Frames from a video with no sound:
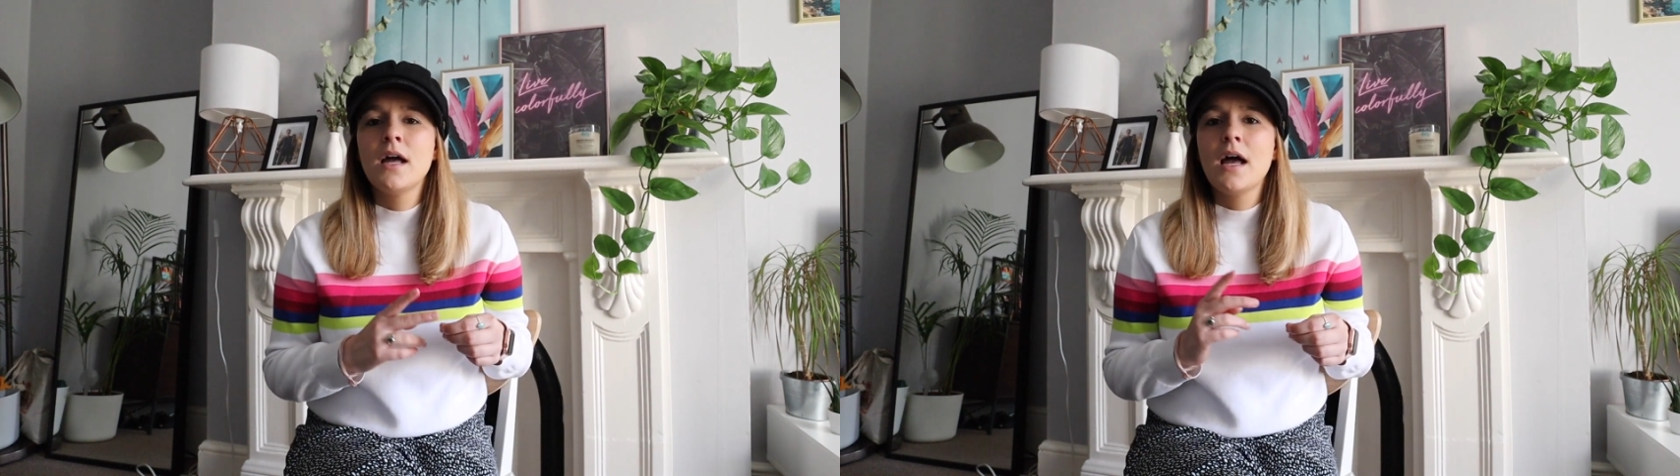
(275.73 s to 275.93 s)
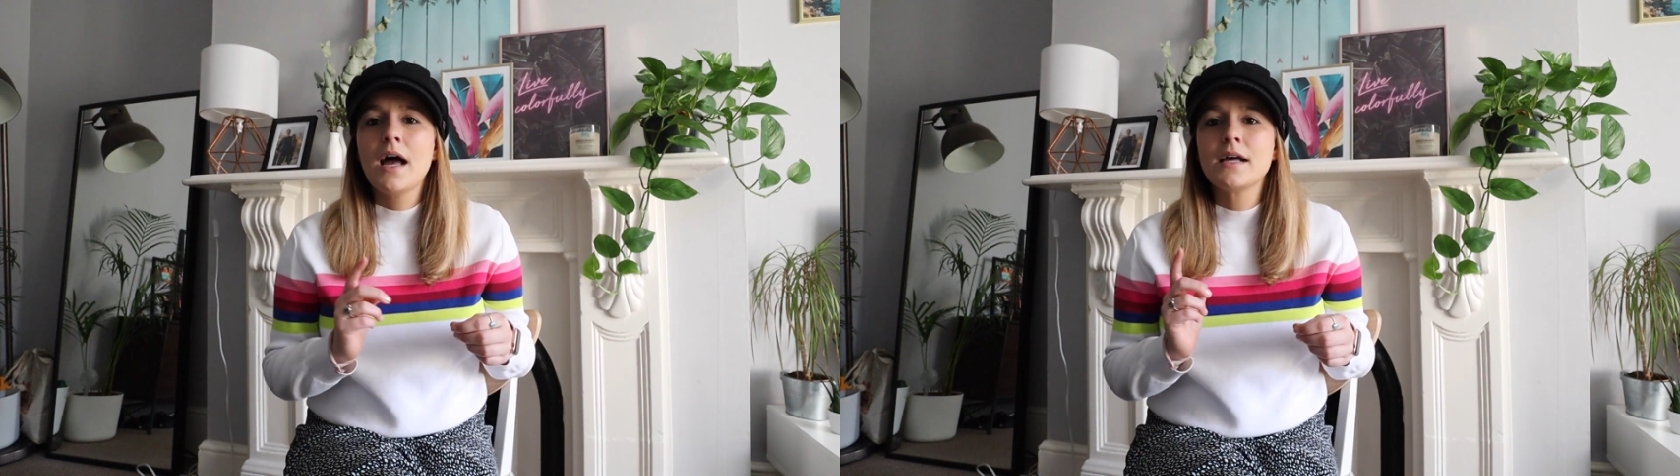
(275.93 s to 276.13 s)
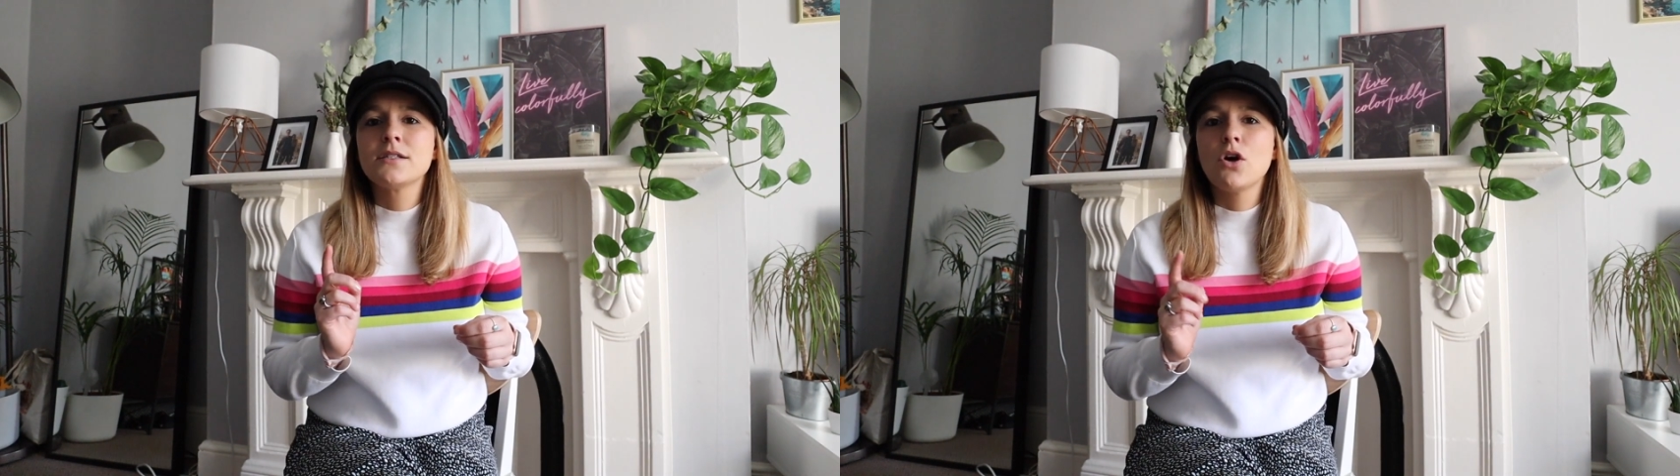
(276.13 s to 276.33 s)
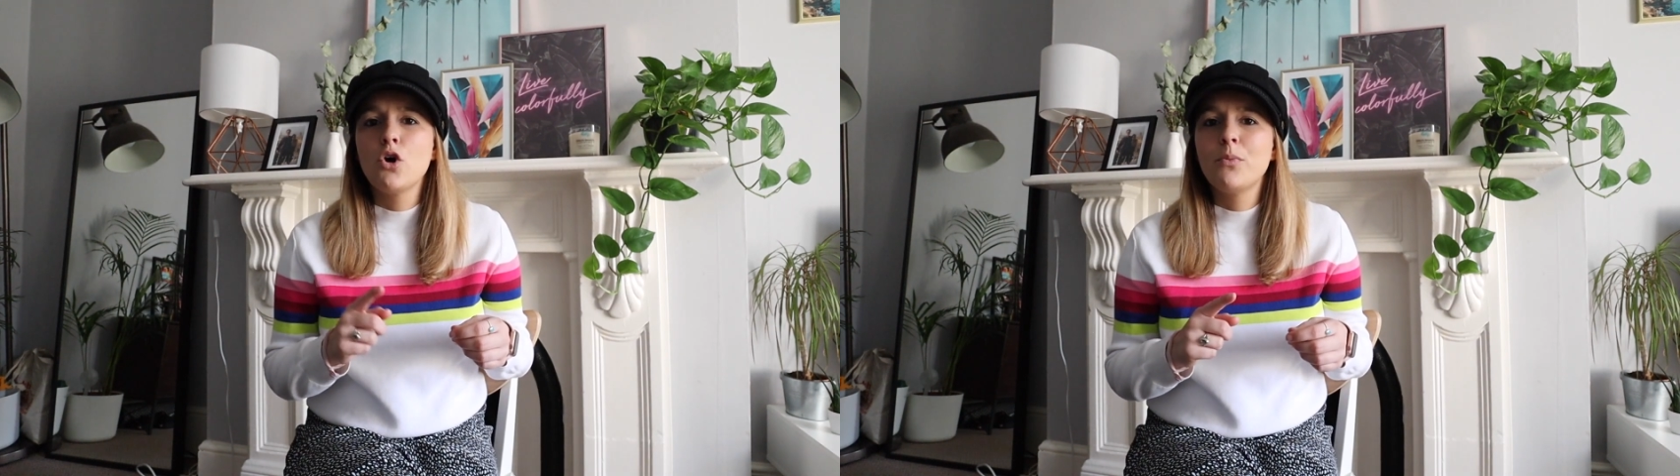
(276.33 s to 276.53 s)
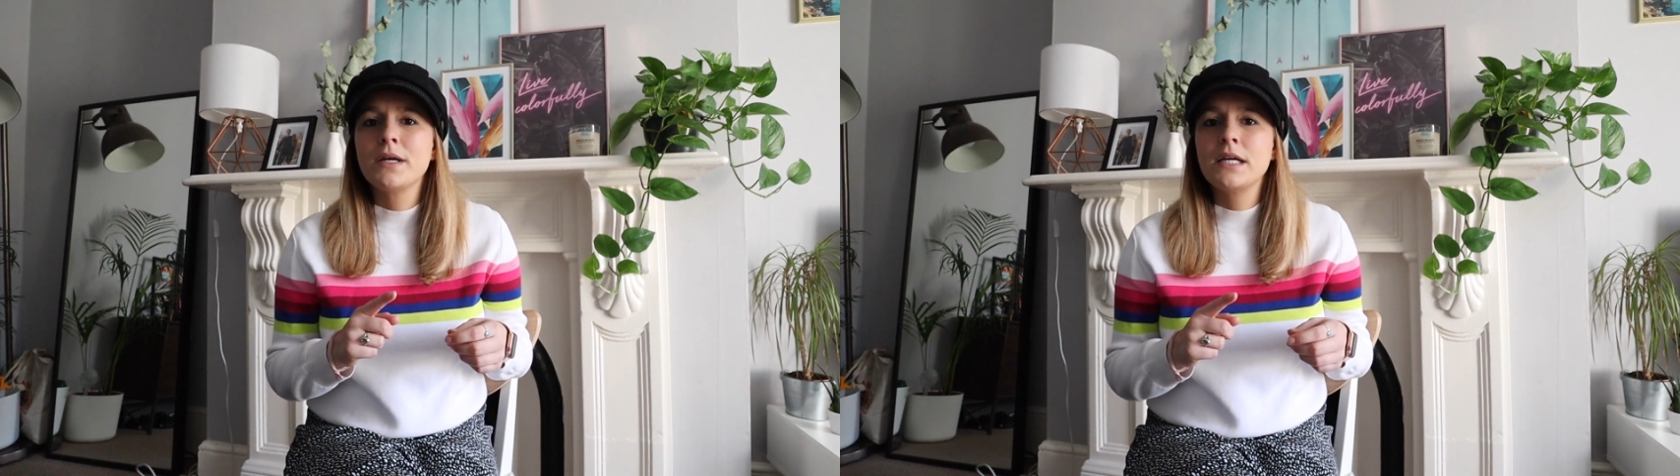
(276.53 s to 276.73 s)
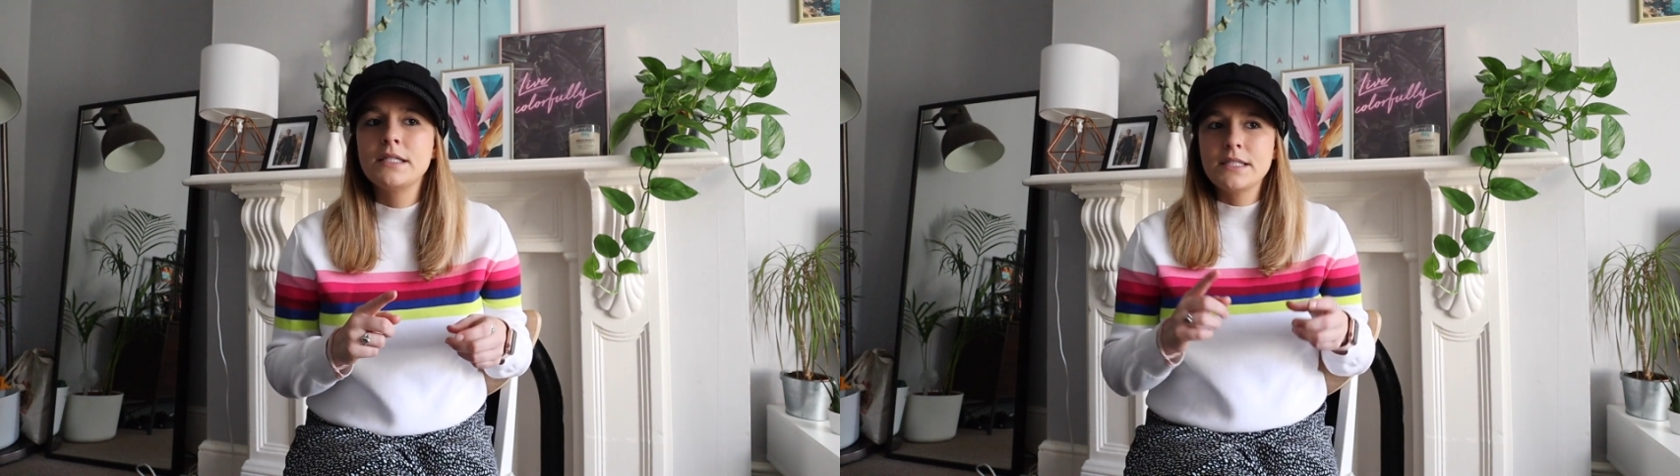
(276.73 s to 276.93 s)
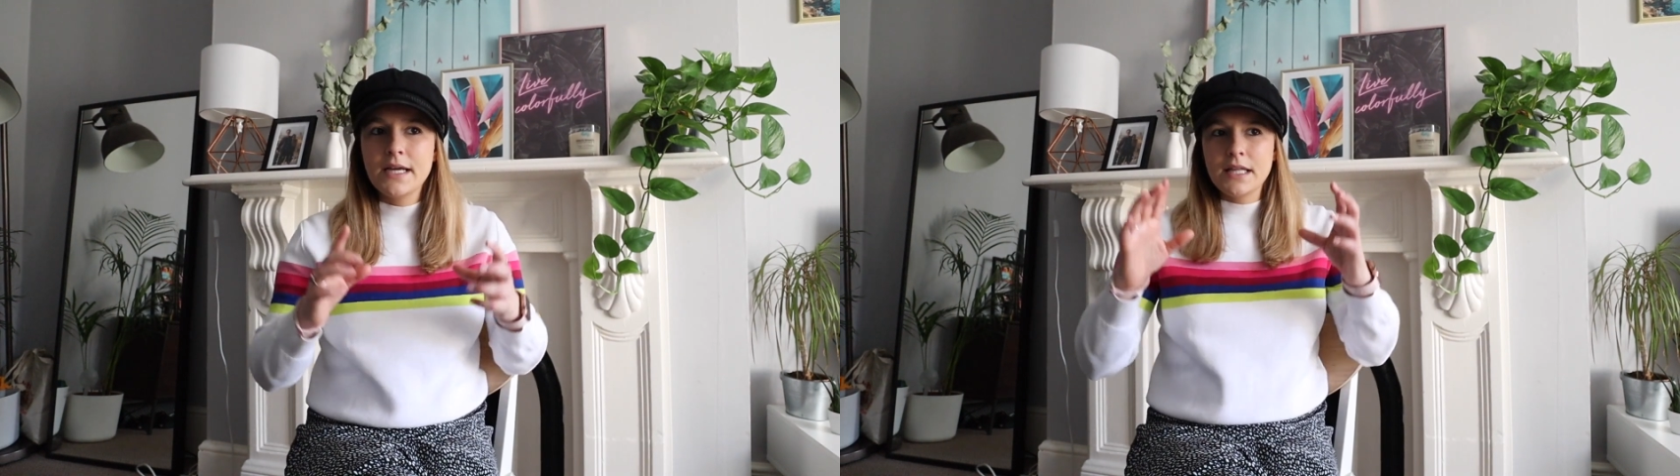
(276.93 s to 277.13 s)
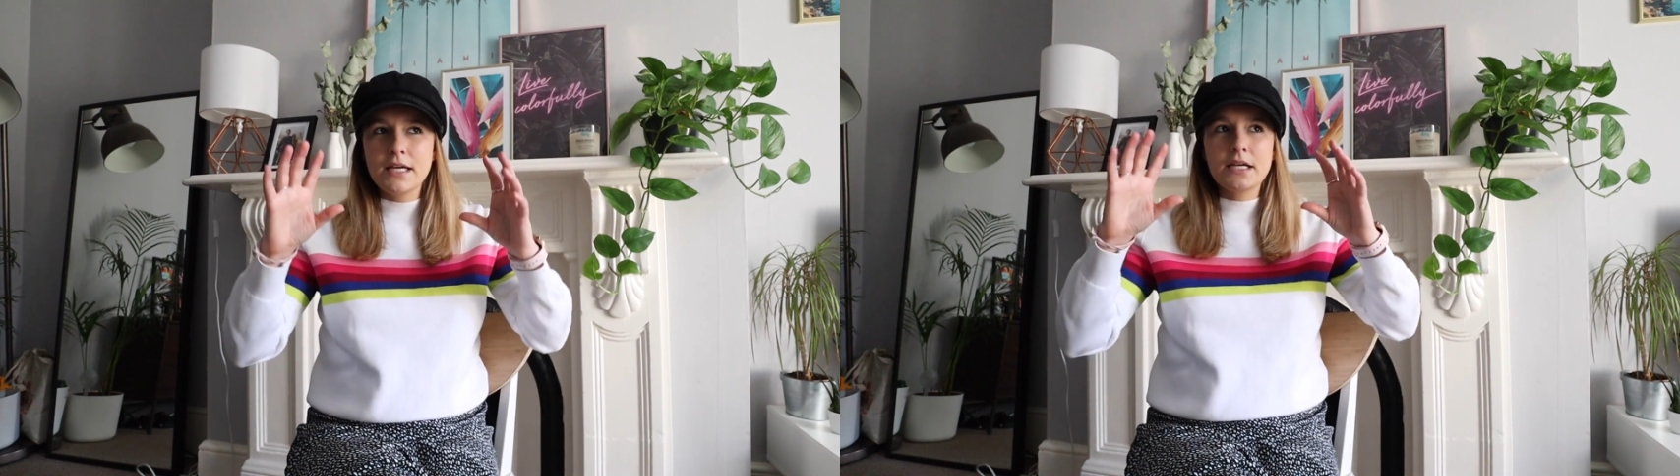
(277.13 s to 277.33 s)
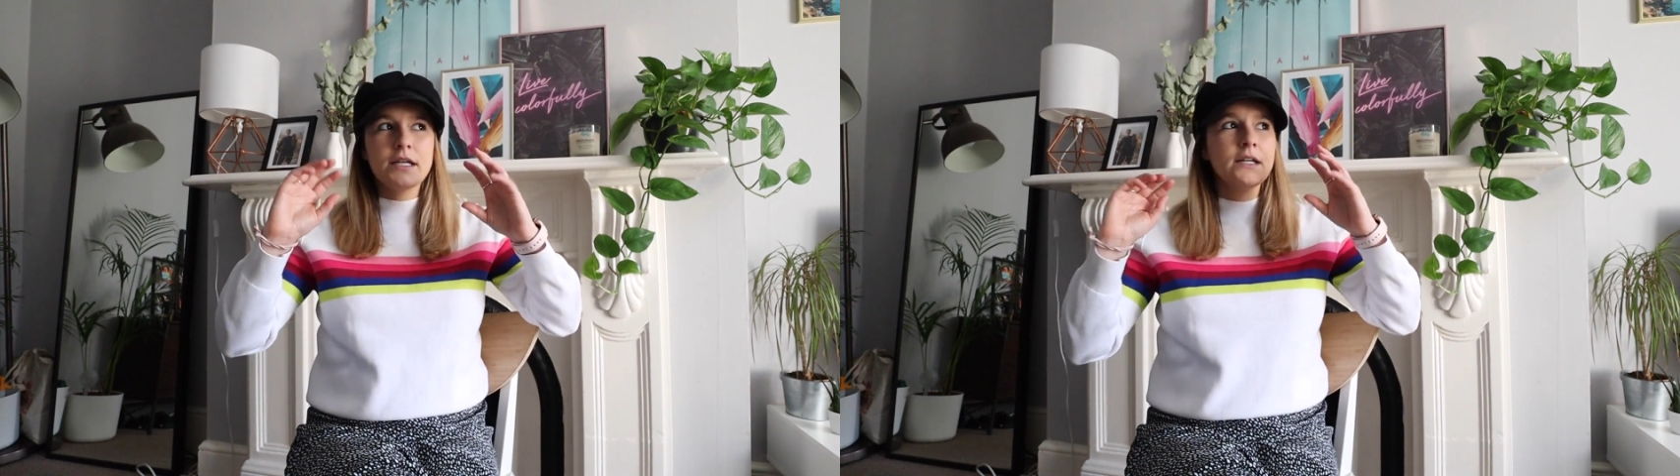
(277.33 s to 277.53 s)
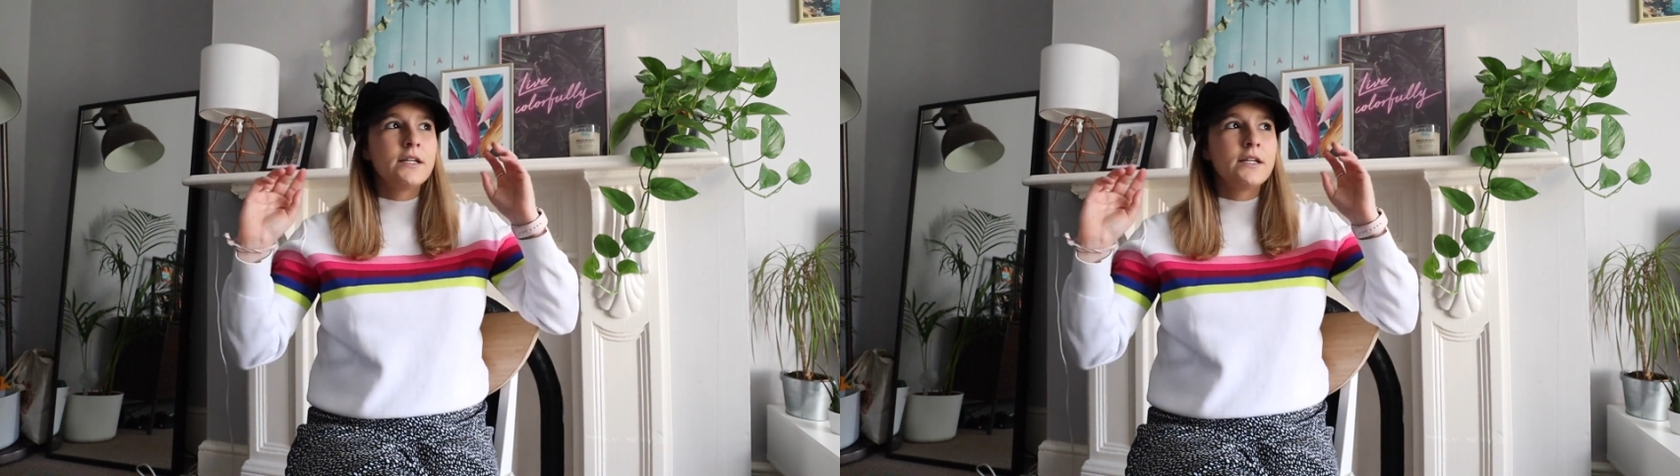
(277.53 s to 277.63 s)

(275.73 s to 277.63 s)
has opened a like